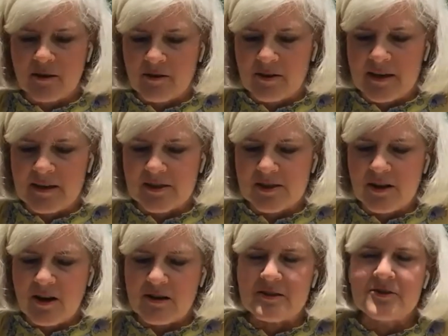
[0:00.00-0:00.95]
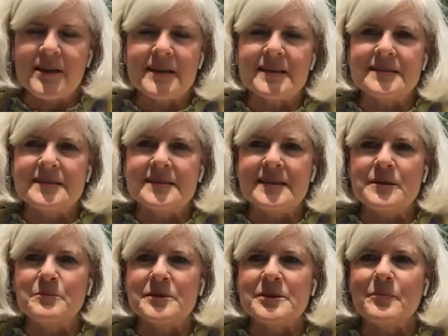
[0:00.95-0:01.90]
singer in Star Trek
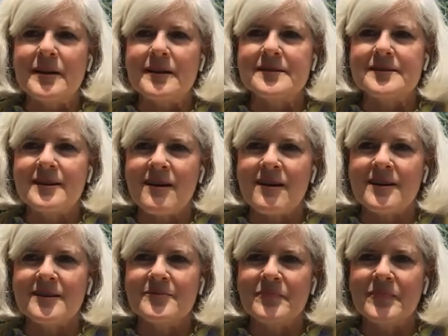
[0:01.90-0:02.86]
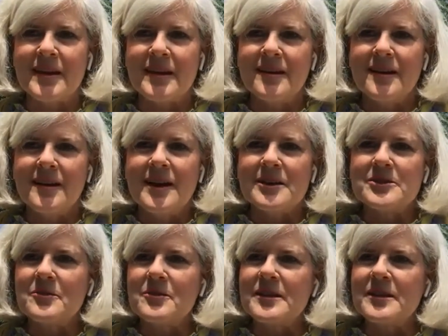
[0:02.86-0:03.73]
Deep Space Nine. Oh.